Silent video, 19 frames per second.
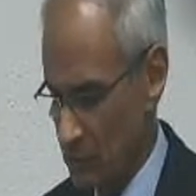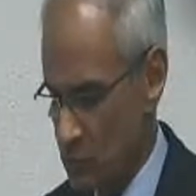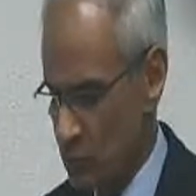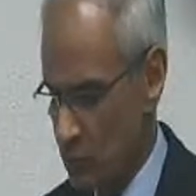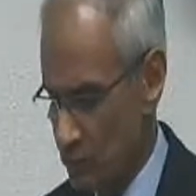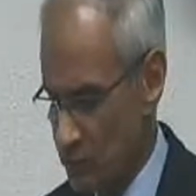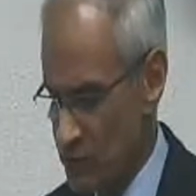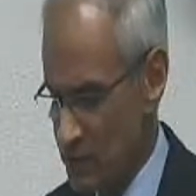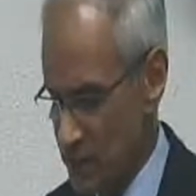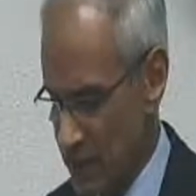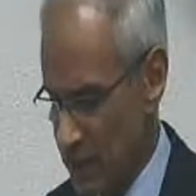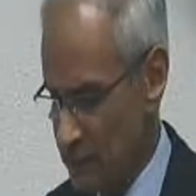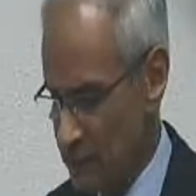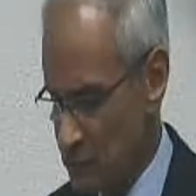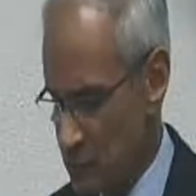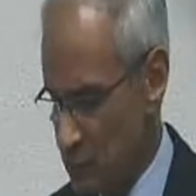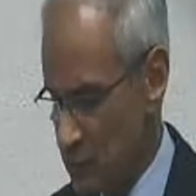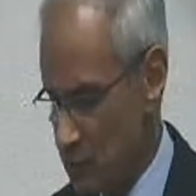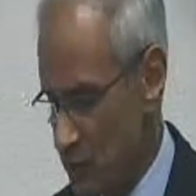of his
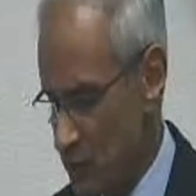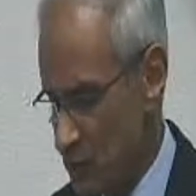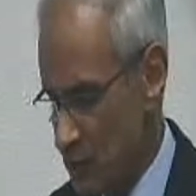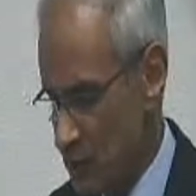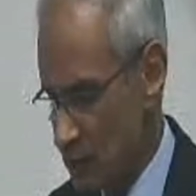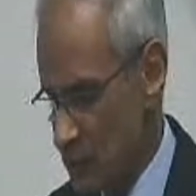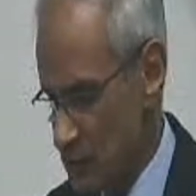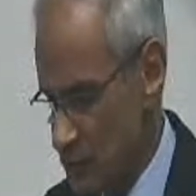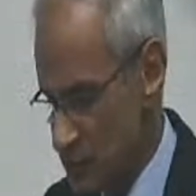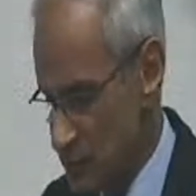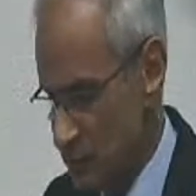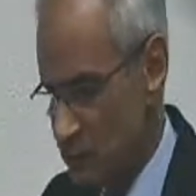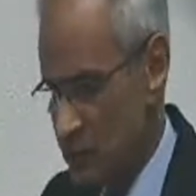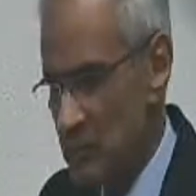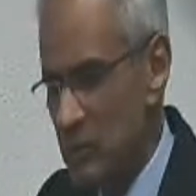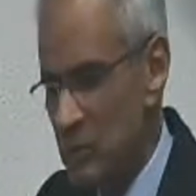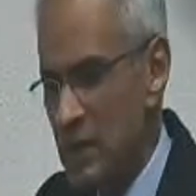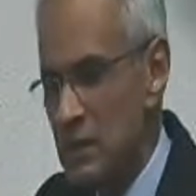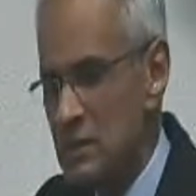life too was
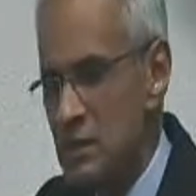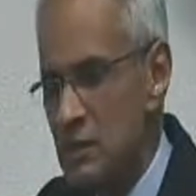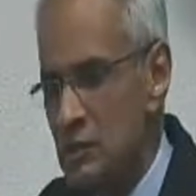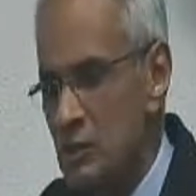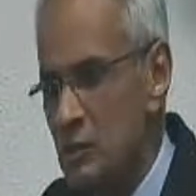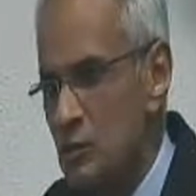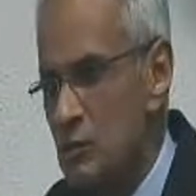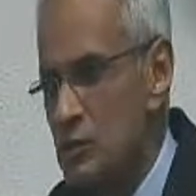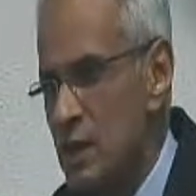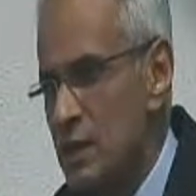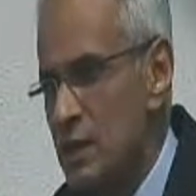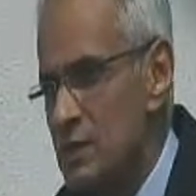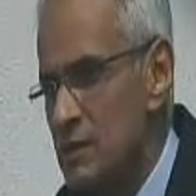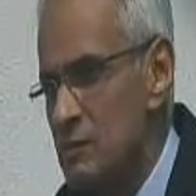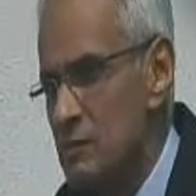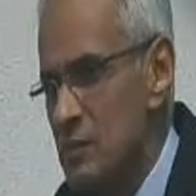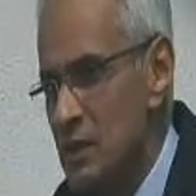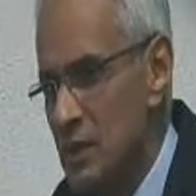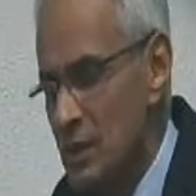driven by his
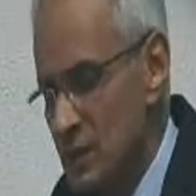enthusiasm